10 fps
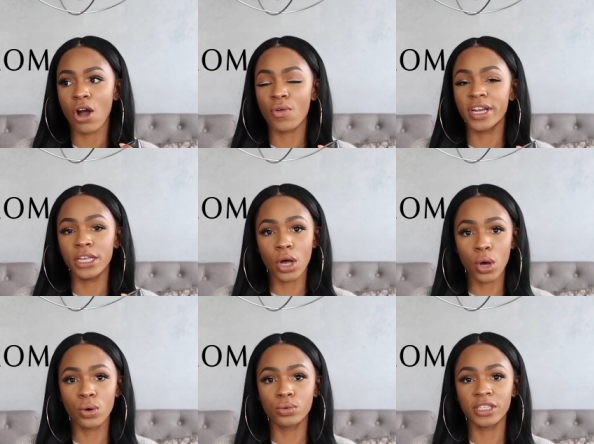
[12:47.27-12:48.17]
already
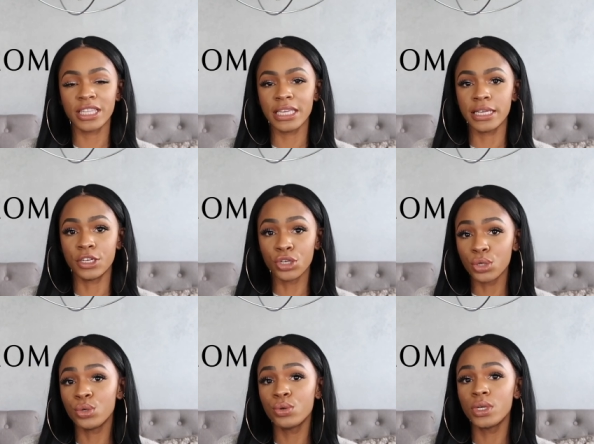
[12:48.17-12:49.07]
own the
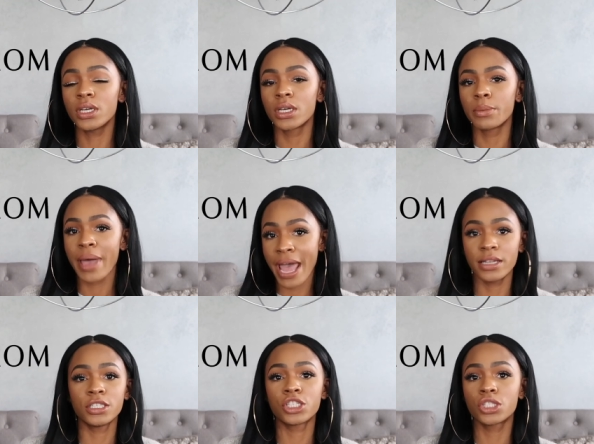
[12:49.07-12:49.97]
nude
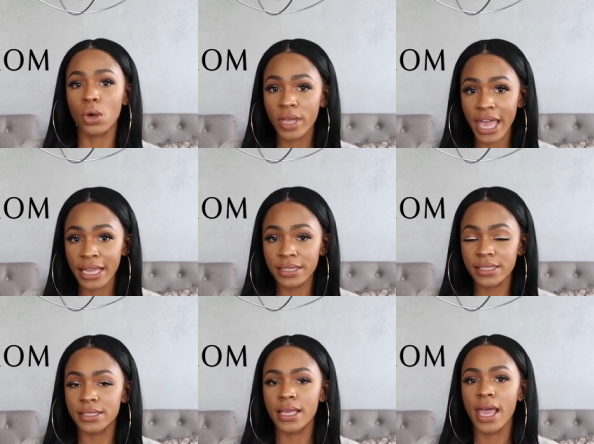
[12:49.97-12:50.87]
patent
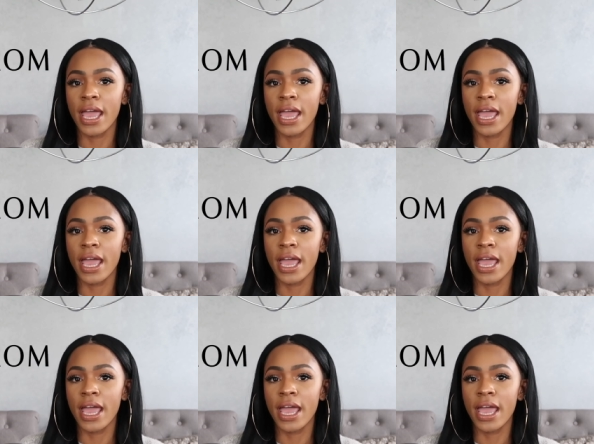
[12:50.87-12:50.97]
Socates.